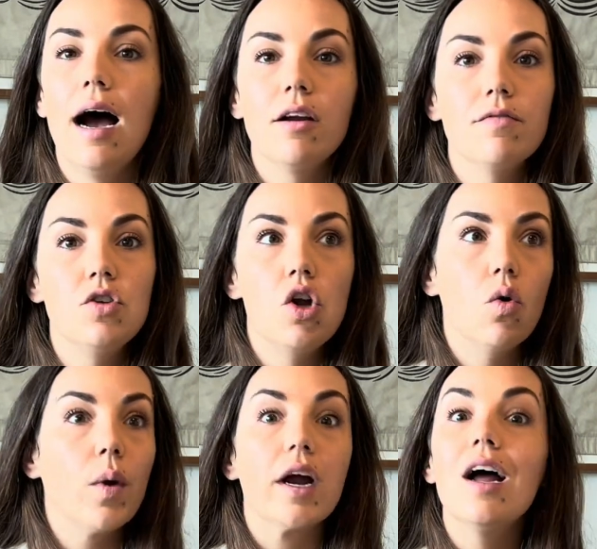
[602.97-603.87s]
out of
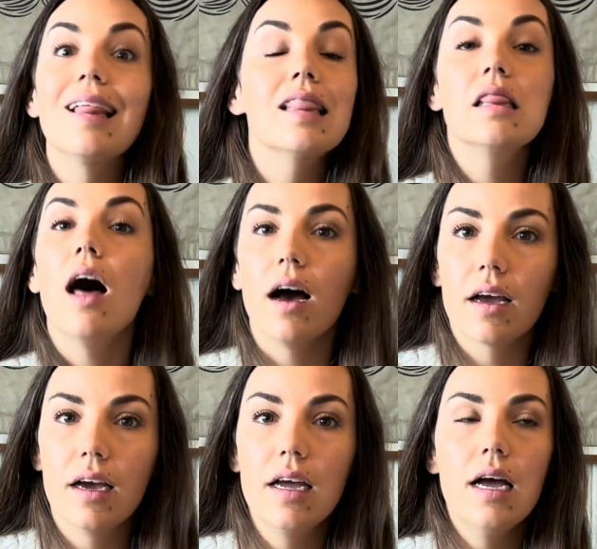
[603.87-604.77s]
nowhere, luck,
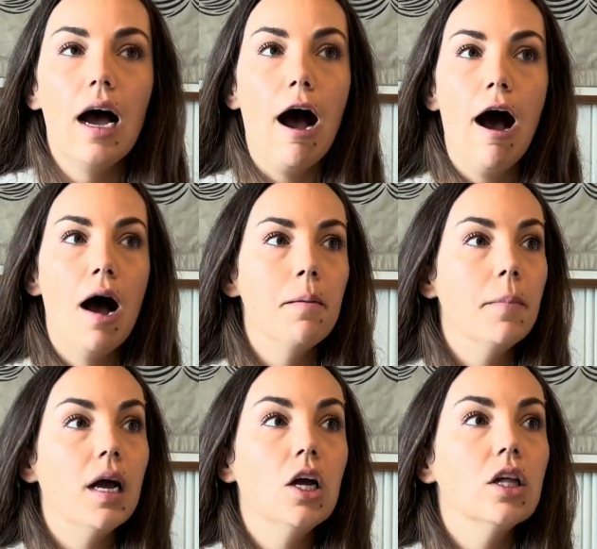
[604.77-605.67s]

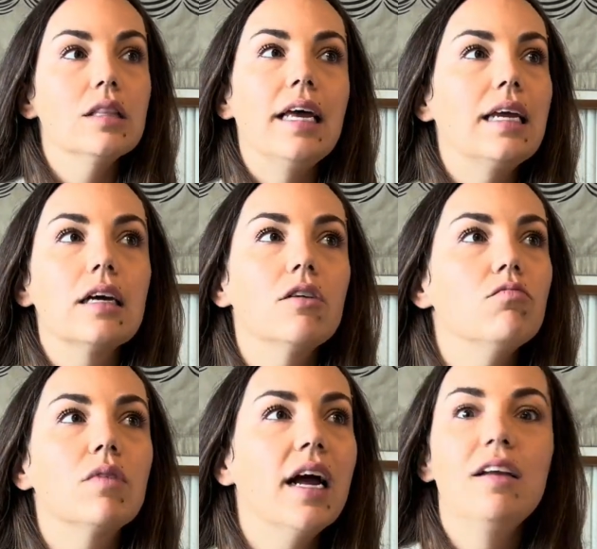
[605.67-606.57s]
like
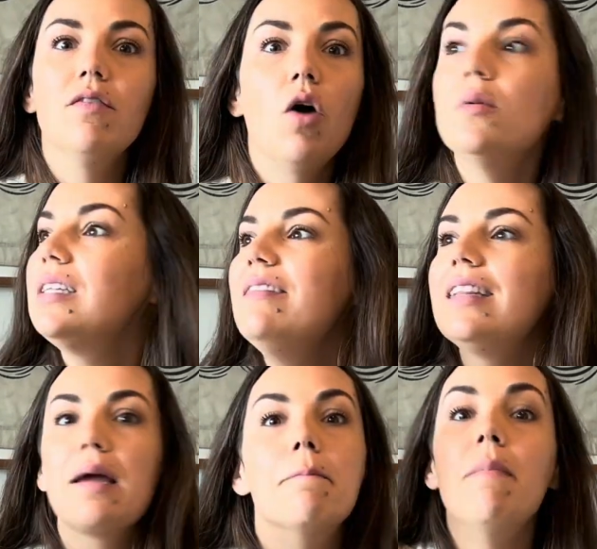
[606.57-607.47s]
kind of almost even
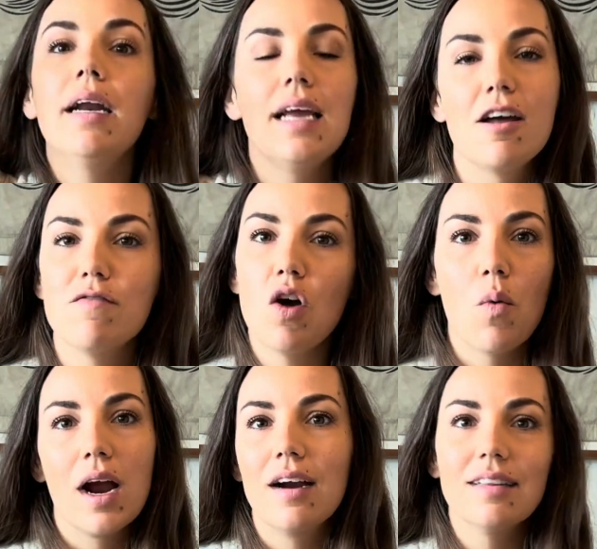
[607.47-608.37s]
like money out of
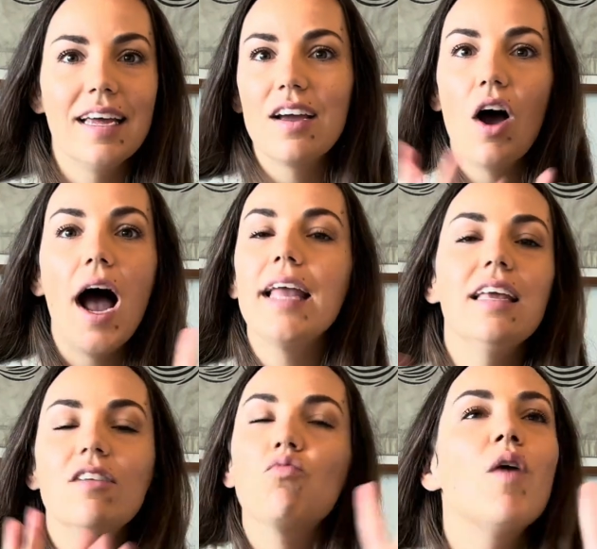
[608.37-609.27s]
nowhere, like
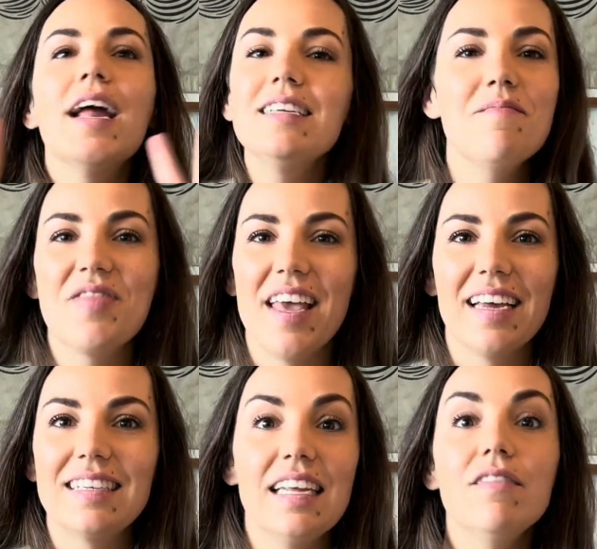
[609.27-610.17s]
random
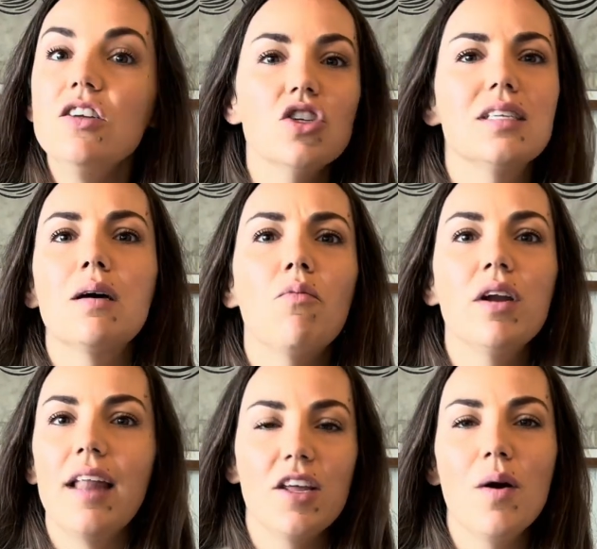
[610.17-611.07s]
things, even just someone
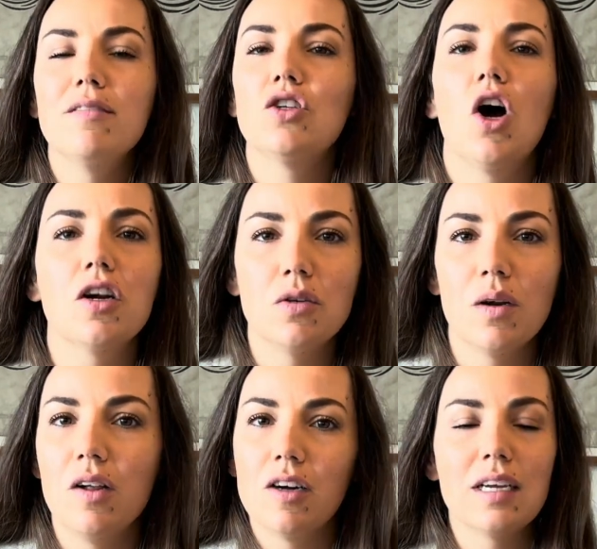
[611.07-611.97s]
that you haven't talked to in a
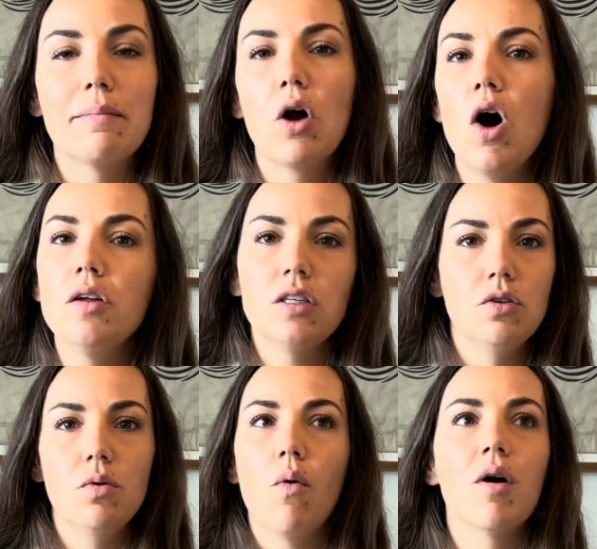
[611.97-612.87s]
long time calls
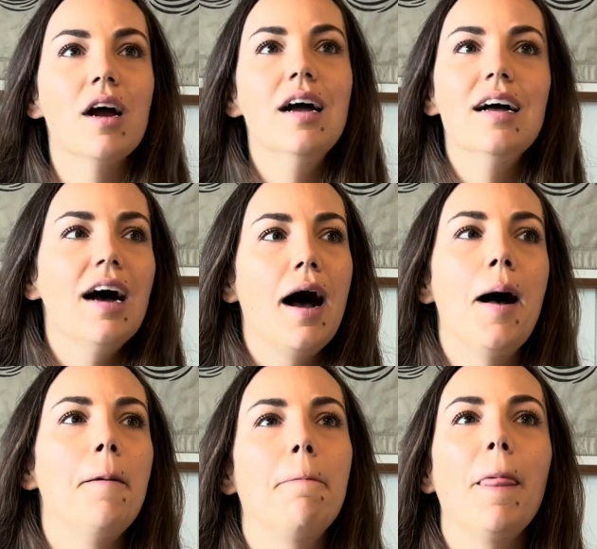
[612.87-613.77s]
you, or
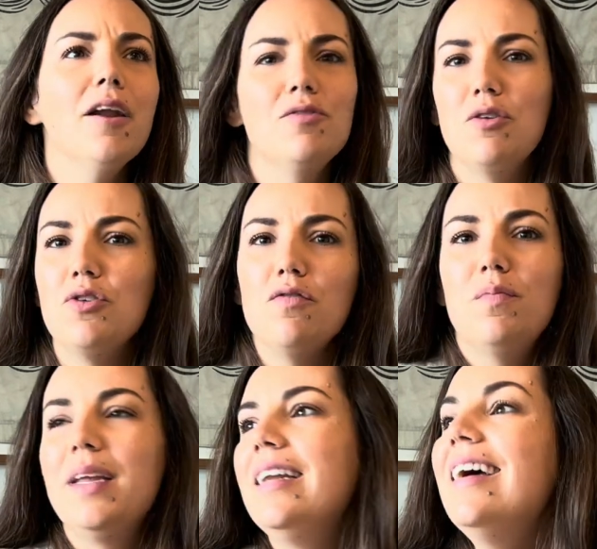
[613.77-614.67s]
I don't know, you've
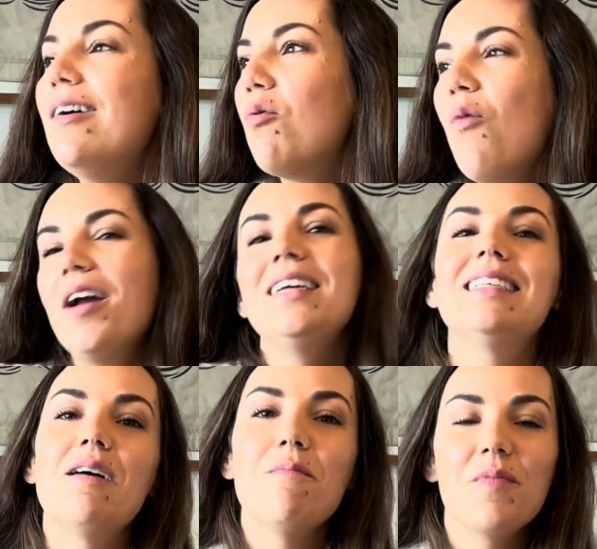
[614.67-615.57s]
been wanting
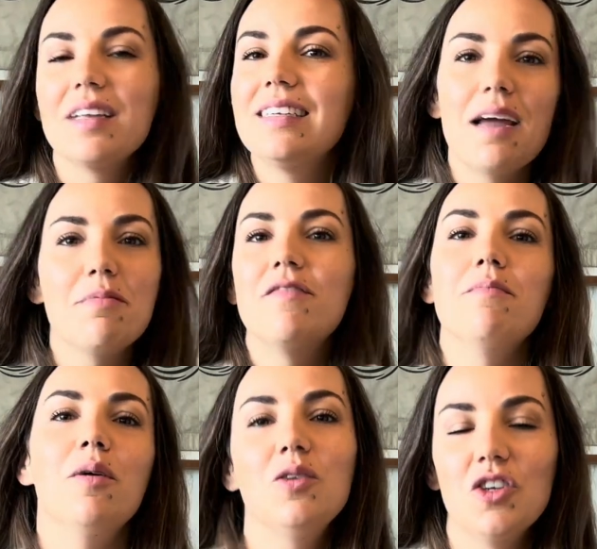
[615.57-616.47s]
some type of
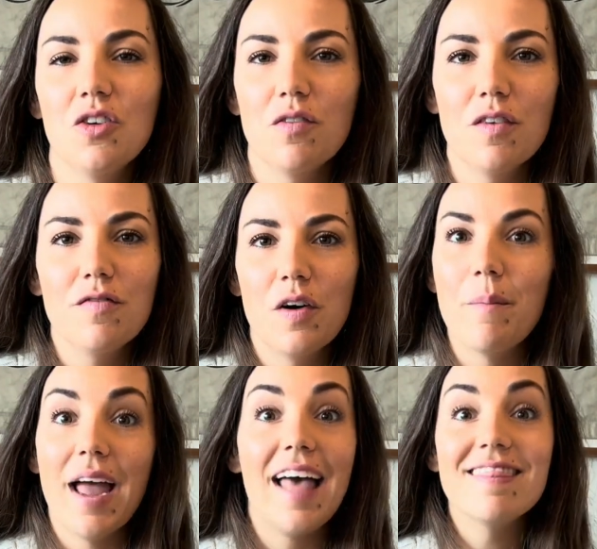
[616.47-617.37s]
emotional
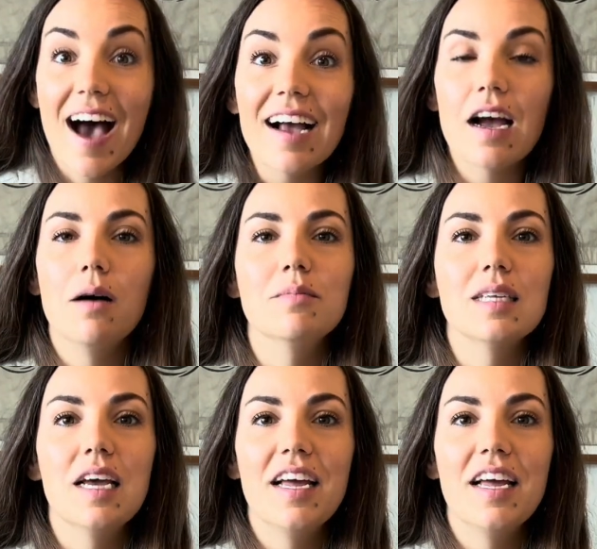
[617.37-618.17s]
fulfillment and that comes,